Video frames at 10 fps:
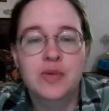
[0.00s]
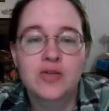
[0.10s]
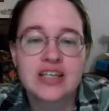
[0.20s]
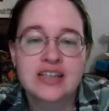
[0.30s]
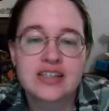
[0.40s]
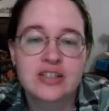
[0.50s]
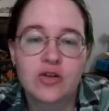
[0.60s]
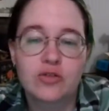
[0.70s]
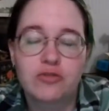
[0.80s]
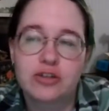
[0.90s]
suppose he is
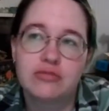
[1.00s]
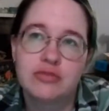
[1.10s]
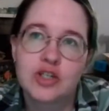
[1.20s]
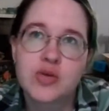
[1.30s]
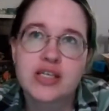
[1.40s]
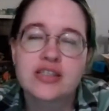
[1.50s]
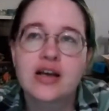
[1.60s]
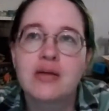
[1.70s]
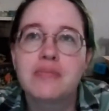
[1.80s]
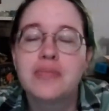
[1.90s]
known for doing
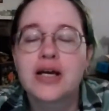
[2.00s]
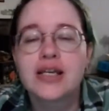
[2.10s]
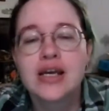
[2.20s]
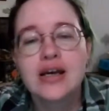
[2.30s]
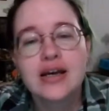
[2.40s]
some, but